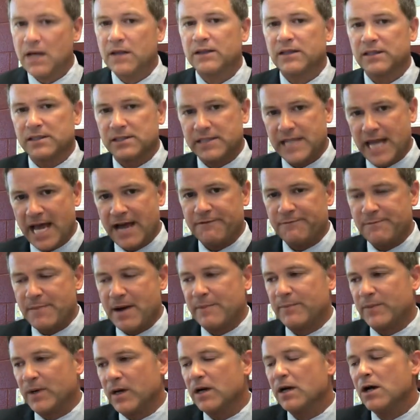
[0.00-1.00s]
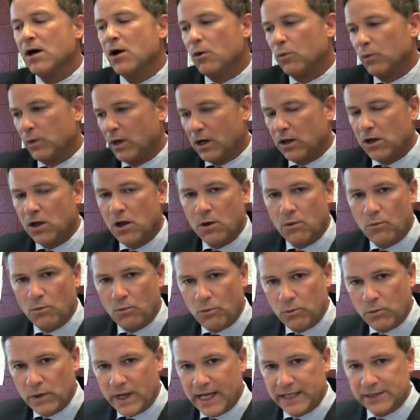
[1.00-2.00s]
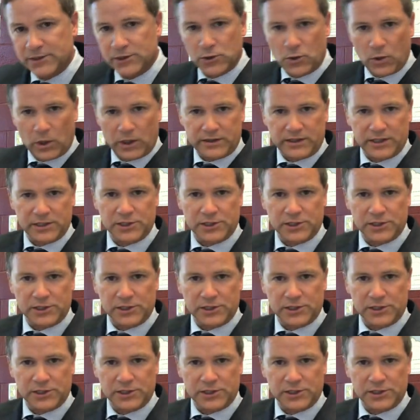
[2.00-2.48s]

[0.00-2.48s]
the staff member will escort